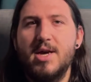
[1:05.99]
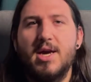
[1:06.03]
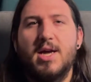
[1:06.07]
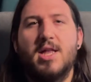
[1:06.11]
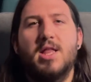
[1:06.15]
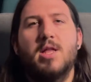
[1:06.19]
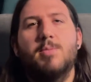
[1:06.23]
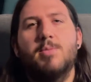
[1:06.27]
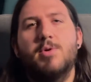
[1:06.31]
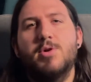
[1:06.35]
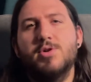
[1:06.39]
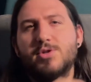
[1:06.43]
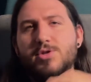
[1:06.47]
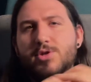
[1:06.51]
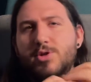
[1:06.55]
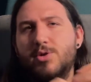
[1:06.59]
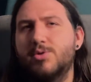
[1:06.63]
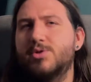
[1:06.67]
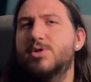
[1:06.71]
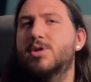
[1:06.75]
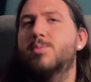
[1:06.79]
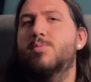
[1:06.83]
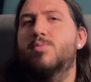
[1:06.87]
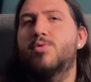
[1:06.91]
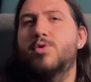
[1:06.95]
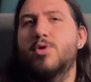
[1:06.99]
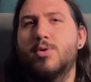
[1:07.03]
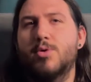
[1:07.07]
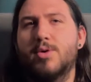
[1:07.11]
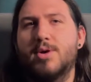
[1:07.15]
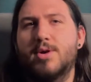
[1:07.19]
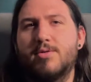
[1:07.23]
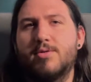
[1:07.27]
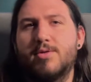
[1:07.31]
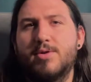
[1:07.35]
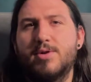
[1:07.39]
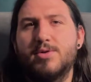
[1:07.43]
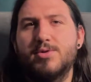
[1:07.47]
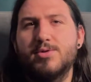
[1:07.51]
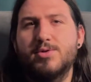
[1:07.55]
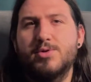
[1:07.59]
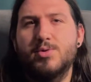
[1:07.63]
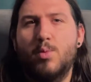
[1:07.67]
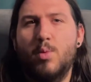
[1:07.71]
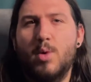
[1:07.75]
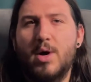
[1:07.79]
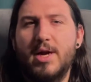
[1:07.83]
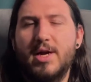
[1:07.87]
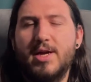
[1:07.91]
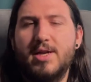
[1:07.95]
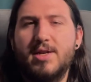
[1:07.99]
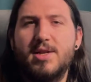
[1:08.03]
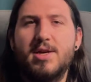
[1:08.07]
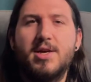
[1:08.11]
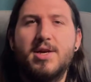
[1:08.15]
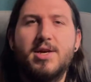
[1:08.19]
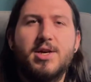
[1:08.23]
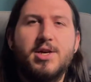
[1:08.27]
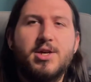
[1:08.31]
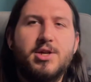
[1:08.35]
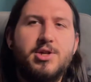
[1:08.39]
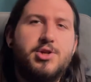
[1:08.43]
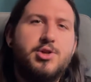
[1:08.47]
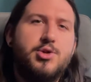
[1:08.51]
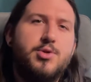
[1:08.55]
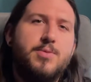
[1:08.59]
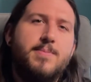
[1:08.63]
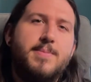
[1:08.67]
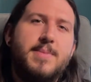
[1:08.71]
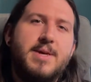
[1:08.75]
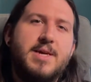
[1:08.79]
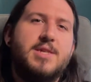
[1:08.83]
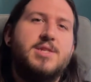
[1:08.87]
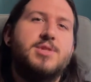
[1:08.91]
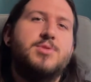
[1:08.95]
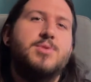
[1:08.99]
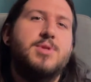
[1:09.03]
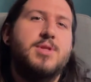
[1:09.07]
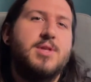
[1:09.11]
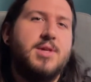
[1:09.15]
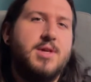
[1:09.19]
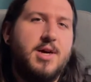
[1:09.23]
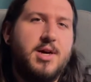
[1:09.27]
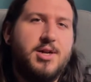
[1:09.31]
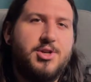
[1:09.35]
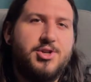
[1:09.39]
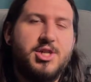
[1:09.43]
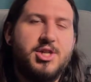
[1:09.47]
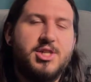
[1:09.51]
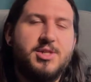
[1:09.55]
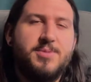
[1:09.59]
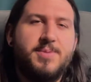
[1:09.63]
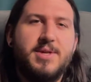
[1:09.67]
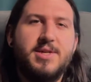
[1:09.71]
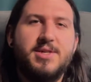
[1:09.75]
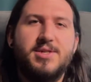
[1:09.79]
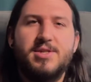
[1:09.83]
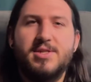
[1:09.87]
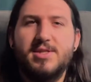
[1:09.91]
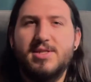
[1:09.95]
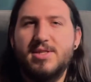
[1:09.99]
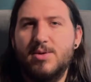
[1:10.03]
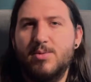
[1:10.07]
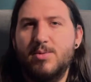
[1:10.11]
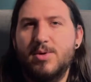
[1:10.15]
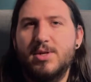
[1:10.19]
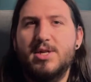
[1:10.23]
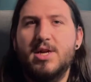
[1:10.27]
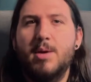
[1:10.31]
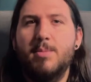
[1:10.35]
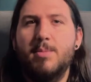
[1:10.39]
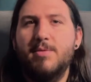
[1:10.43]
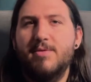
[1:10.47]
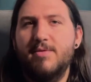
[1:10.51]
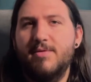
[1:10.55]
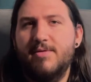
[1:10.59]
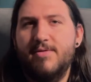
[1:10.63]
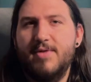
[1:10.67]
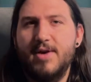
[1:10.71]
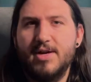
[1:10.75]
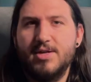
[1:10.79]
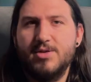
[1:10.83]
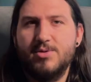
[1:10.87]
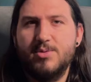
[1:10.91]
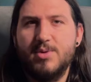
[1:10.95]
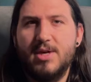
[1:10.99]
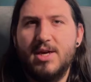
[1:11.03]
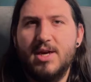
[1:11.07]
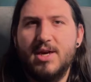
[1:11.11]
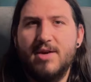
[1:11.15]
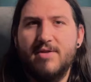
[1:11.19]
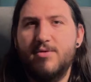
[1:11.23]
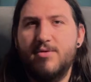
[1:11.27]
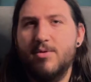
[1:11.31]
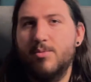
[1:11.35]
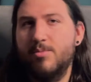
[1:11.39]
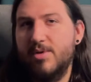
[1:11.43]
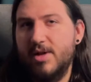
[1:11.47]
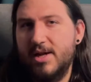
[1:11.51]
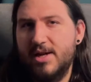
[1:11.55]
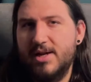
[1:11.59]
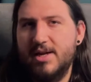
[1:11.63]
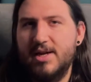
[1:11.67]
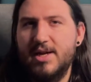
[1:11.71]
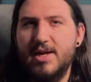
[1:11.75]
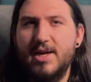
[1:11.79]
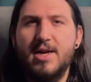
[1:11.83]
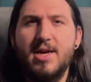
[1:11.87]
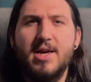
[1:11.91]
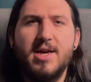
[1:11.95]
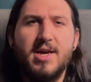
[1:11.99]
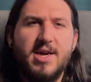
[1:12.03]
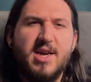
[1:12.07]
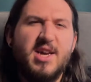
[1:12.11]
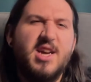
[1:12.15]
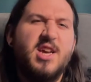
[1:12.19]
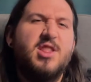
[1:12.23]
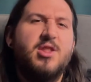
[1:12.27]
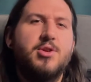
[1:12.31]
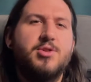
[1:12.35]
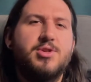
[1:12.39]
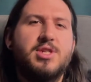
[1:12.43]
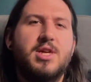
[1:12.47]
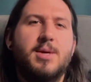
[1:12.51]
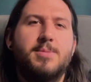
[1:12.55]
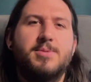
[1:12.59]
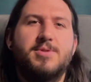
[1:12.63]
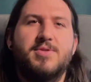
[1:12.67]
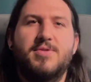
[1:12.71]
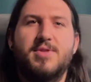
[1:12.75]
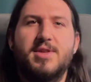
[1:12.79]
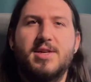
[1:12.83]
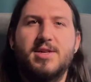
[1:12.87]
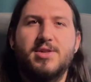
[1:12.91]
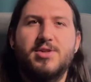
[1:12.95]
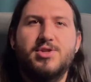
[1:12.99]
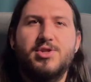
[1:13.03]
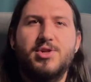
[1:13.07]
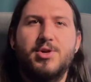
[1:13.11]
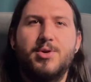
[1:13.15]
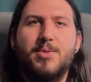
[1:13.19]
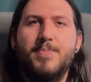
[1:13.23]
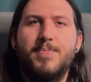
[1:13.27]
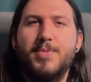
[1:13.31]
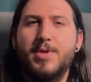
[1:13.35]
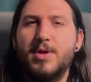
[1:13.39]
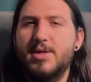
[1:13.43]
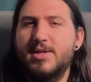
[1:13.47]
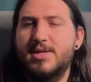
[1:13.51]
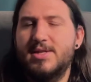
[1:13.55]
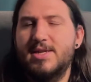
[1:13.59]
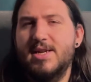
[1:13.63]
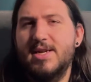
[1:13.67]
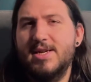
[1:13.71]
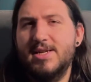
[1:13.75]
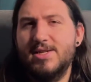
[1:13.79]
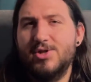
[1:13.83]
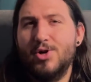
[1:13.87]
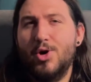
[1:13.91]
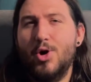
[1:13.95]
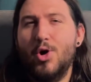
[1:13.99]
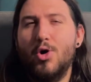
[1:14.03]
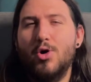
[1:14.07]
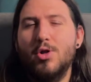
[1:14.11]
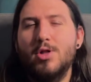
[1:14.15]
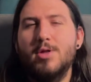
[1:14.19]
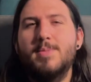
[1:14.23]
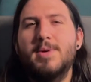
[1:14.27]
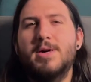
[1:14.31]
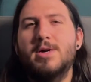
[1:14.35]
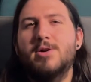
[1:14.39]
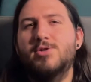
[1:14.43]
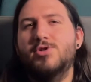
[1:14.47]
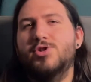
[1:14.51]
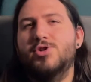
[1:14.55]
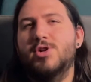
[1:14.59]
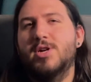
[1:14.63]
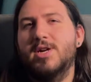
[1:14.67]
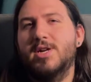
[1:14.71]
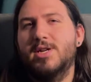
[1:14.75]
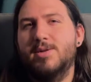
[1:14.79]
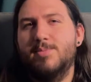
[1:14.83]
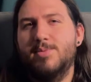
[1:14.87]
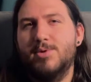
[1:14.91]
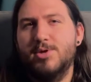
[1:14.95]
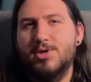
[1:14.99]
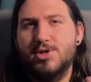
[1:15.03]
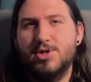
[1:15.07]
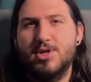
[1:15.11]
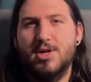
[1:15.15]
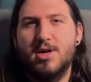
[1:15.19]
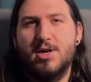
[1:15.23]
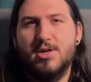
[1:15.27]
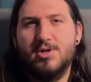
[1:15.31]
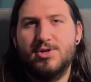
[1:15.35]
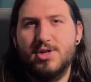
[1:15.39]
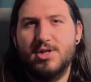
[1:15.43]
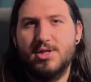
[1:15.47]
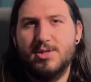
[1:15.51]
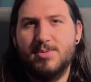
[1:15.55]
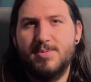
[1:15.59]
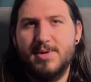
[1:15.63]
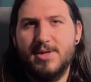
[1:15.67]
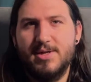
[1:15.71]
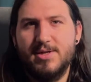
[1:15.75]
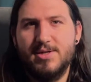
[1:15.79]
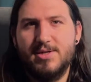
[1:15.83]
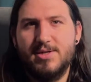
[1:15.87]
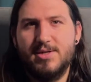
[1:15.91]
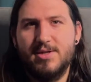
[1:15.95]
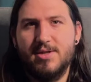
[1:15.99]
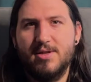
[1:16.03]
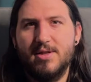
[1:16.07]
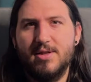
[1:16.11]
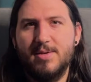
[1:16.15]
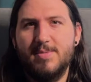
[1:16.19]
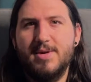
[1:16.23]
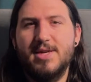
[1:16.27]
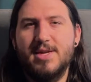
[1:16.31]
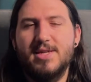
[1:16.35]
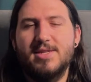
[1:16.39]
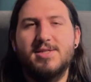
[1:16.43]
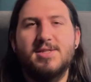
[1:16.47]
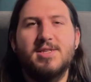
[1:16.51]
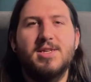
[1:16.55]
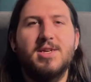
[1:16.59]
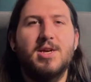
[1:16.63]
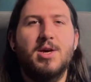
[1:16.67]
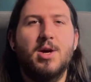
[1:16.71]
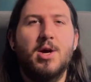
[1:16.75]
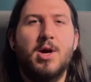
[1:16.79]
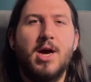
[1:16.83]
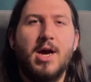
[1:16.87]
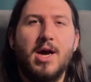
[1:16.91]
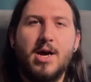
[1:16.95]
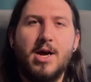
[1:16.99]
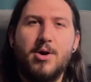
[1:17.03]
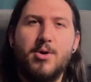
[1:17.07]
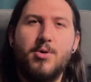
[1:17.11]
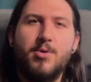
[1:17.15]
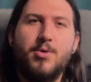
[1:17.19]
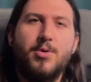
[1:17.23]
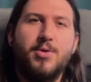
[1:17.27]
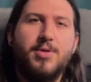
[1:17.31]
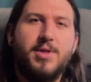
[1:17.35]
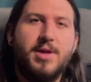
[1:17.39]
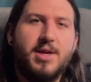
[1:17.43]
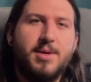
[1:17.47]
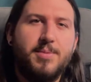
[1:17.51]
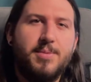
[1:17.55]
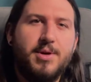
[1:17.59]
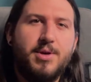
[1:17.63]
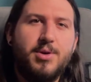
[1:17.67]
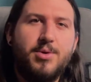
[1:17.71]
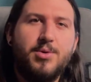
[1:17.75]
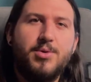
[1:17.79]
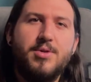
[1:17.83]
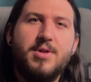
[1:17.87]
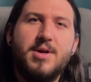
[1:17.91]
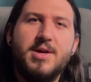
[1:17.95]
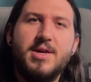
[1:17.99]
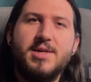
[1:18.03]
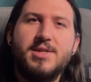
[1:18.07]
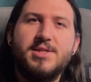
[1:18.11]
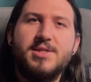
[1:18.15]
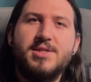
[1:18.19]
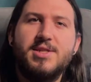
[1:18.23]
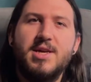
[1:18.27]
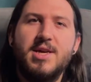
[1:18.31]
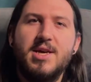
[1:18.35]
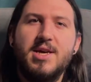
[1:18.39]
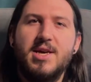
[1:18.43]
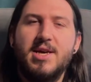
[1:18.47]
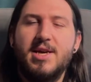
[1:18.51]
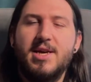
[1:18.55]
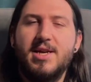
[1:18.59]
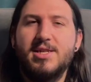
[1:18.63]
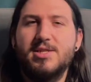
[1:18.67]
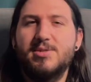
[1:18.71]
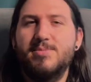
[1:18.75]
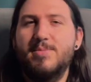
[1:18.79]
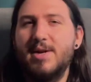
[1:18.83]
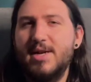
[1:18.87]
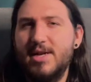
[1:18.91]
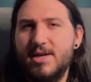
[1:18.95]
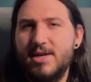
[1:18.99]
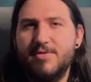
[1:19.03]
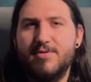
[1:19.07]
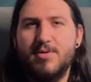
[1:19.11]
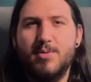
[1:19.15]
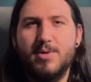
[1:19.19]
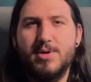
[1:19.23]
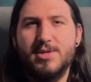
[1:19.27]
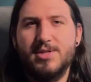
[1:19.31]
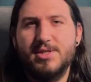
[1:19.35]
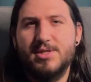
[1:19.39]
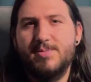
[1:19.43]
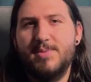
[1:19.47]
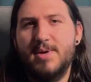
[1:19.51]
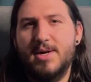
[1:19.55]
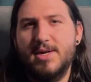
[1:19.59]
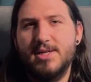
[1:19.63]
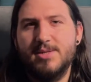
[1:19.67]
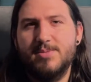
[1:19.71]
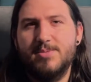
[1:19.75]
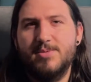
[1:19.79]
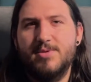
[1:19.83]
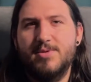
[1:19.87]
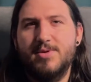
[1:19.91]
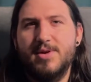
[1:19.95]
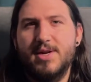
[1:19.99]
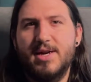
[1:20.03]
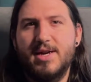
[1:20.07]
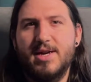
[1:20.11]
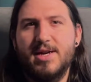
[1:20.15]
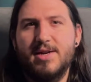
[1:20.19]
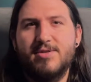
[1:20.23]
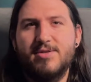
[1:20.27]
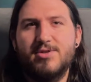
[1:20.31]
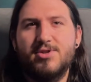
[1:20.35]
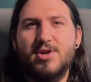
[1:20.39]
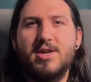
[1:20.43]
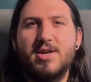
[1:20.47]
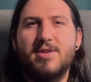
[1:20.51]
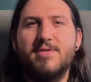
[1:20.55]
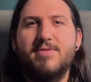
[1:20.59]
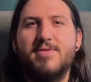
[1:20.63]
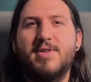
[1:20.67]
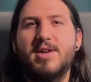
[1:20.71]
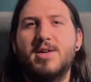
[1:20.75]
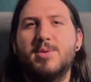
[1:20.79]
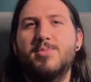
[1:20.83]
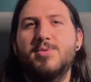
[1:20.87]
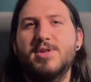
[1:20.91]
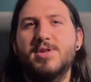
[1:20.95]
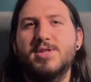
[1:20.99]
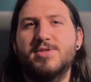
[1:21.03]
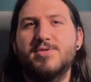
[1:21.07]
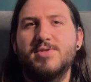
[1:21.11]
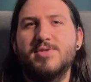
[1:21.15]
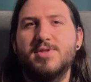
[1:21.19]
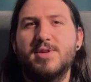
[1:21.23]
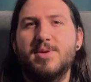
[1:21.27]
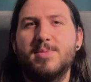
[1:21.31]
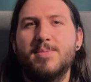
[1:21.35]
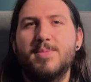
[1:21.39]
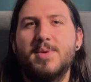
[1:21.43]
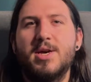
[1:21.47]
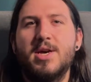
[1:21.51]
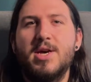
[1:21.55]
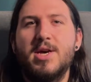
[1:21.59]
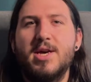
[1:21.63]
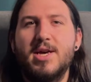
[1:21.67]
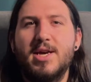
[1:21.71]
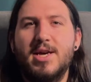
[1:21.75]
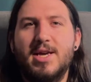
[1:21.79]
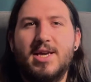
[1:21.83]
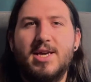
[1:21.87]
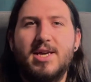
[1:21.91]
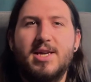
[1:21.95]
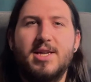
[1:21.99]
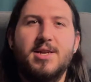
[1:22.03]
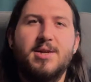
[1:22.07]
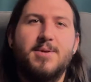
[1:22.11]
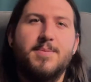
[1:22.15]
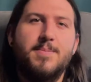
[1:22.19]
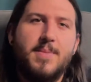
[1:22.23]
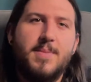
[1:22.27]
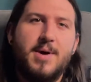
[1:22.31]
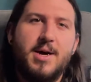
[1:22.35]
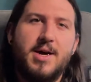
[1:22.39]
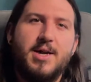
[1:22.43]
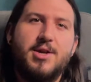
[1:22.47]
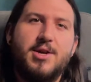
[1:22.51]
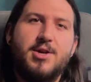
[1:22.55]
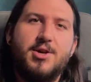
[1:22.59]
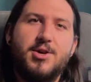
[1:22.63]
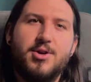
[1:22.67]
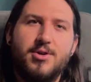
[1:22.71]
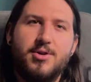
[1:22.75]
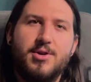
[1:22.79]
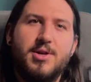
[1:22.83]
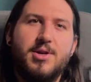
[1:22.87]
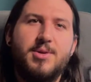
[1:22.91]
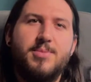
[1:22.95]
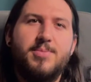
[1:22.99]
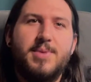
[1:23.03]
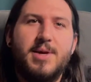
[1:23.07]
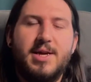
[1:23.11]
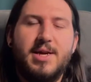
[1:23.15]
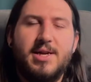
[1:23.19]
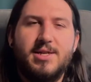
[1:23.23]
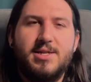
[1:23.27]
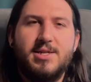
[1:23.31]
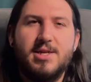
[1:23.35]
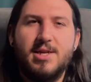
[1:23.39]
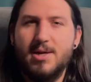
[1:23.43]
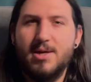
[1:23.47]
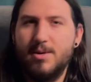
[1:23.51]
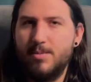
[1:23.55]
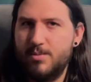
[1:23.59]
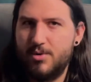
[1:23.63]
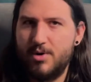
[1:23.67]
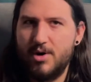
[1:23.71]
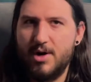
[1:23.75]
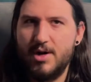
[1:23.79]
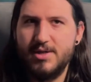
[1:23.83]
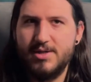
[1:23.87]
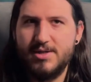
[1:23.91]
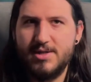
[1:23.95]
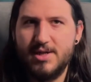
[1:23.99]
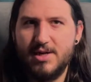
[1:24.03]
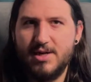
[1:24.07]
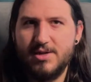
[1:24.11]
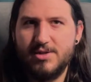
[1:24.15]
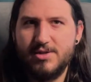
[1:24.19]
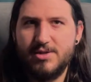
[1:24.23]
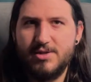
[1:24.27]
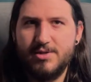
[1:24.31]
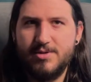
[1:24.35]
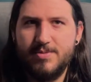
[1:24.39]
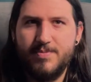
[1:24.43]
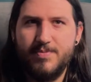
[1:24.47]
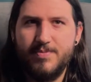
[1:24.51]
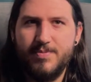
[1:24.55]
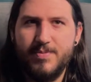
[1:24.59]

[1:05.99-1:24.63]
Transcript: And I'm also using Pro Curls White to mix with the contrast paints to see what type of effects we get for blending and those types of things. So today's all about trying to push contrast paints to the limit and seeing how they can be utilized in as many different ways as possible and trying to find a place for them in my current painting process.